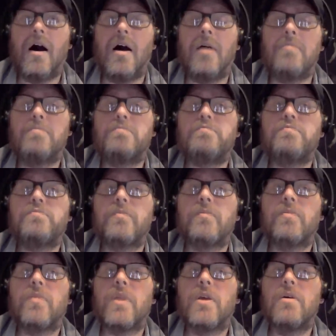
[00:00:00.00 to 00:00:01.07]

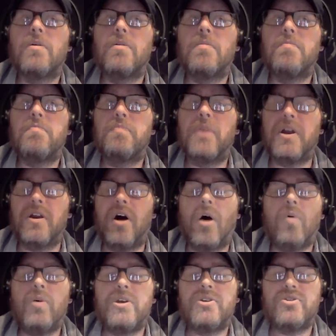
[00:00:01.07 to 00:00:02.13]
But
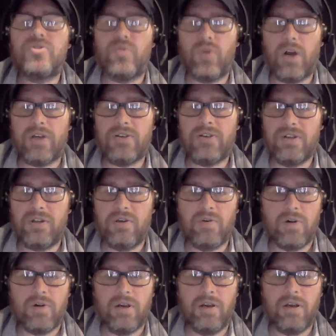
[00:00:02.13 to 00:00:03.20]
always trust
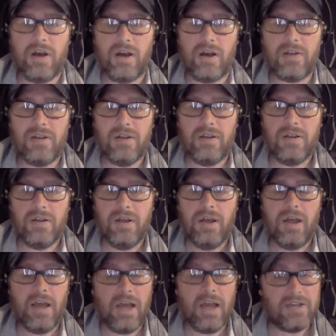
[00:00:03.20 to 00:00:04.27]
your gut.
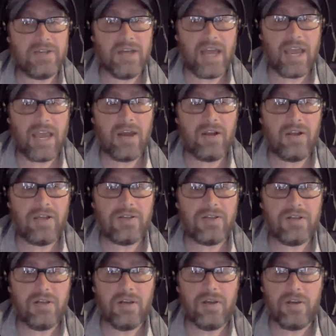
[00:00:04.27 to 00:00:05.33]
As an
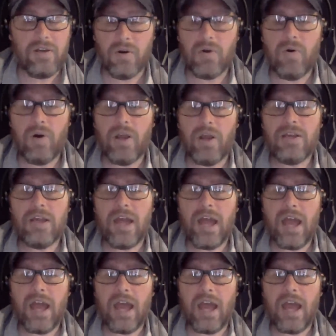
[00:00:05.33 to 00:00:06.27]
analyst, you're going to